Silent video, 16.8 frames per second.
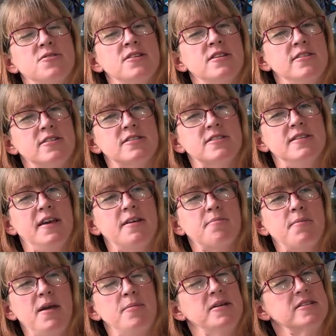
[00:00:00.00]
it looks like
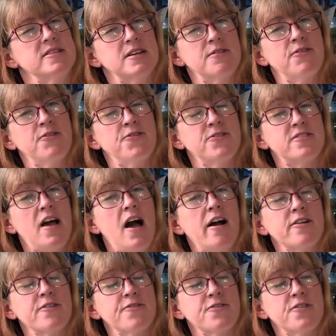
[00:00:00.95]
maybe instead of a
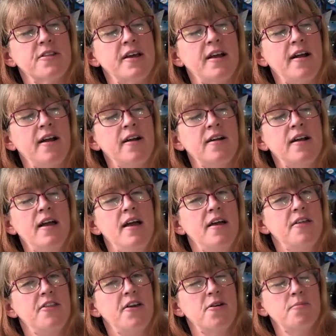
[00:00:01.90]
photographer
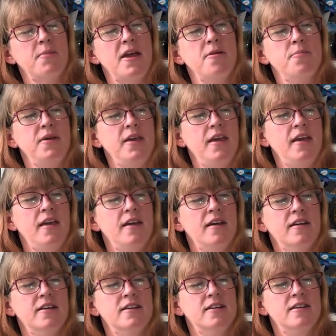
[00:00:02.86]
there may be
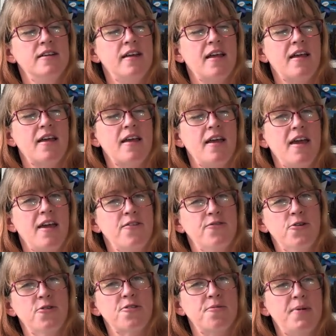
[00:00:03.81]
a
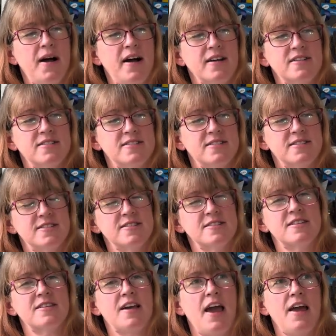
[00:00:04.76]
photo box,
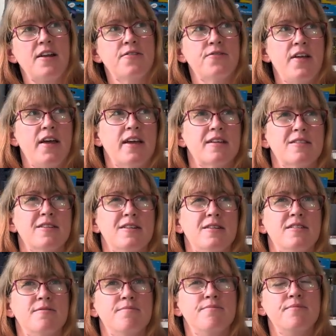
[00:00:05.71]
kind of like
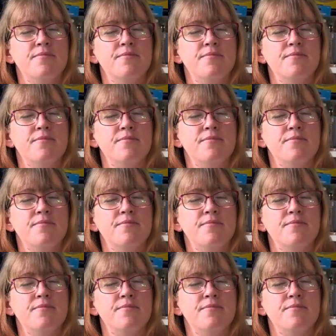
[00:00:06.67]
the